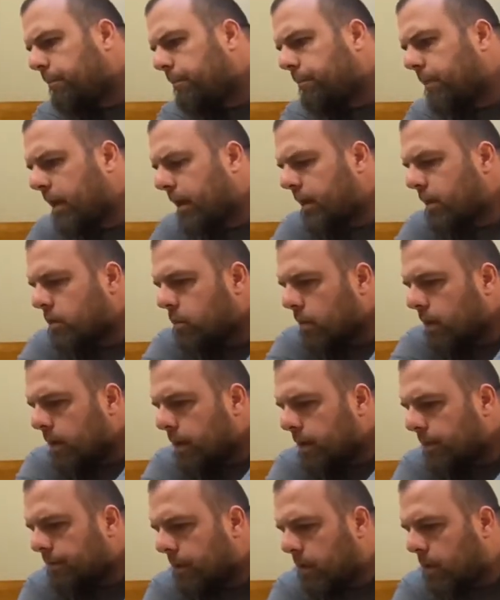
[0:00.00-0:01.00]
There's one.
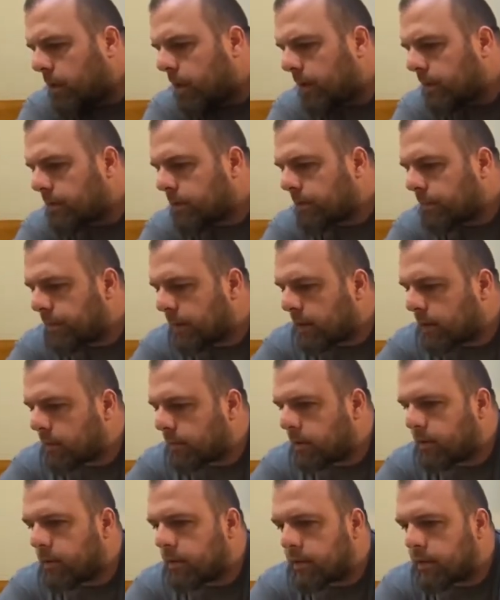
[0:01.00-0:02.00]
Oh, that one's
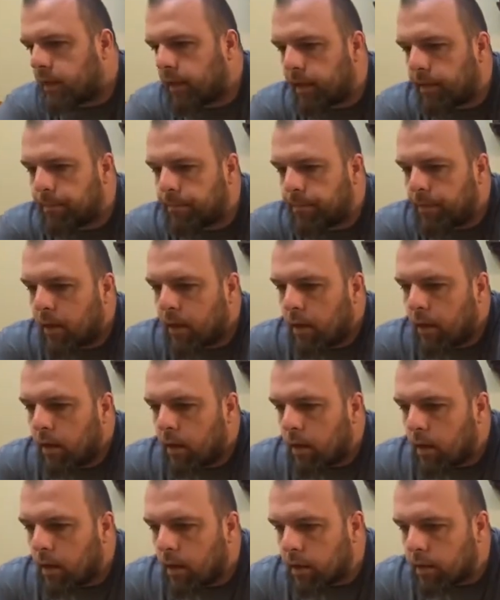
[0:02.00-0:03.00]
impossible to see.
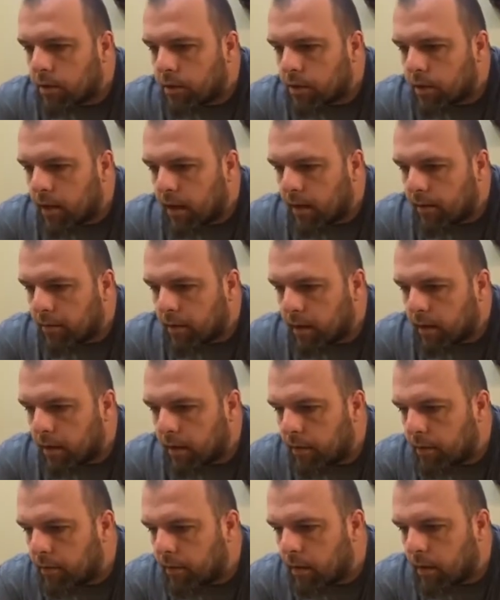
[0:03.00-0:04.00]
Let's try for an
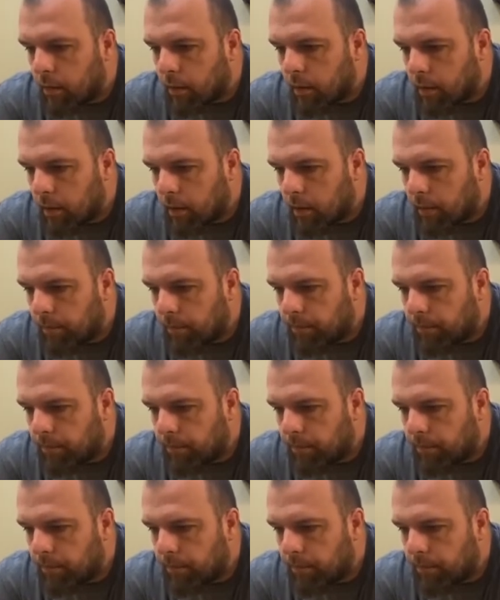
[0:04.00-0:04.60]
easier one.